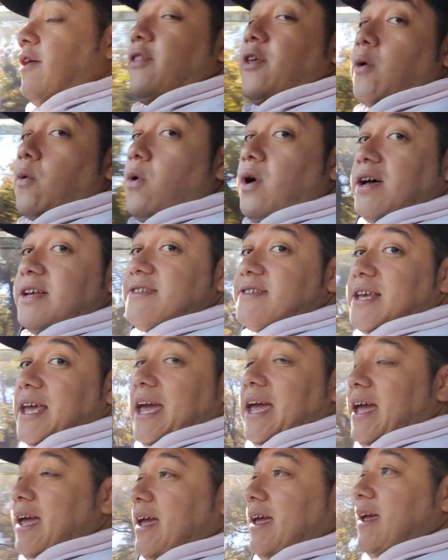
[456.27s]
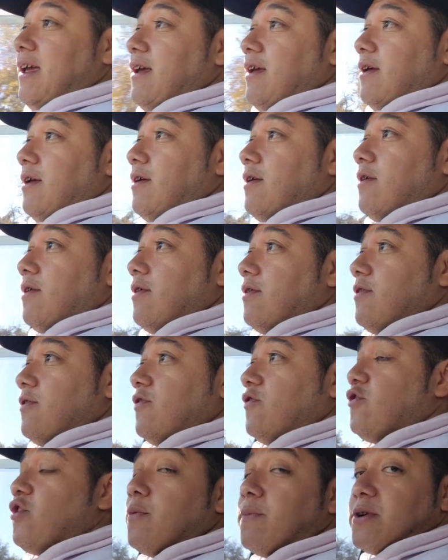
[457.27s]
There was a
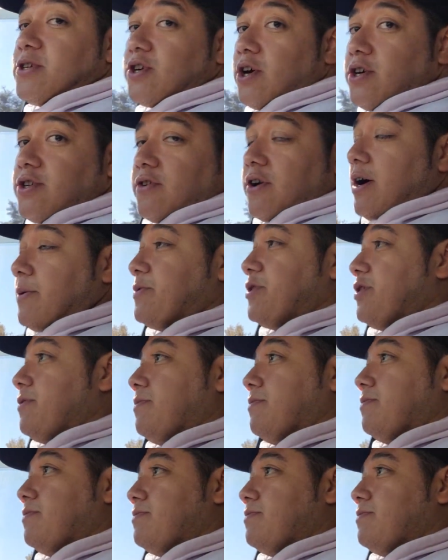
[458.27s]
supercharger option,